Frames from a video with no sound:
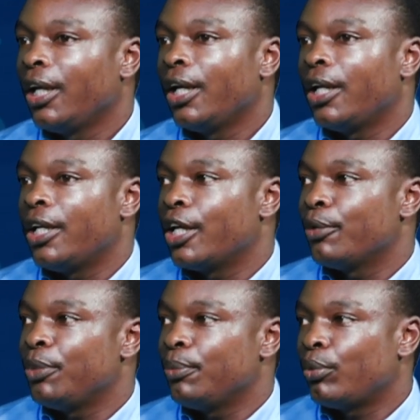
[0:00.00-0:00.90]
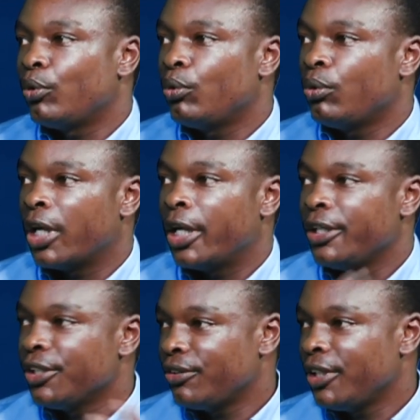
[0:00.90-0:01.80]
There are people who are
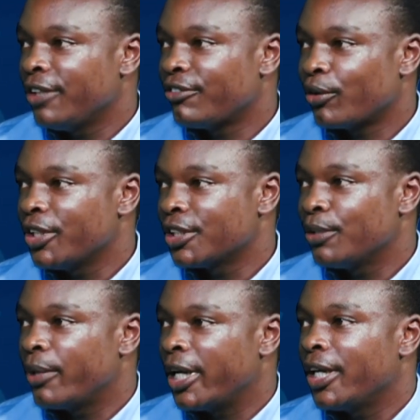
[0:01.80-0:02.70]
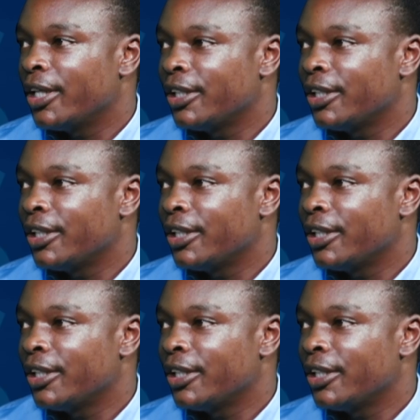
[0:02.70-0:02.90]
easily influenced by